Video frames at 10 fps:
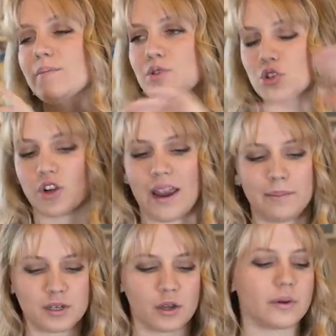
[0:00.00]

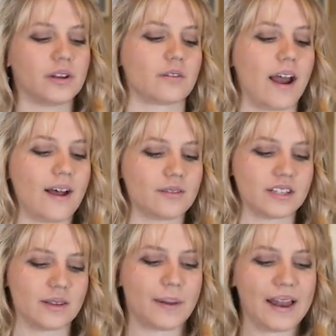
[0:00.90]
striped going around
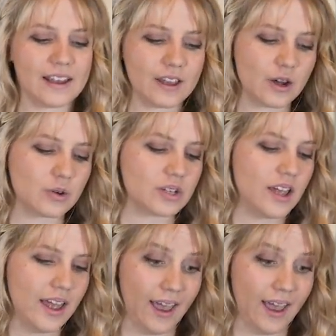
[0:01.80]
in the petticoat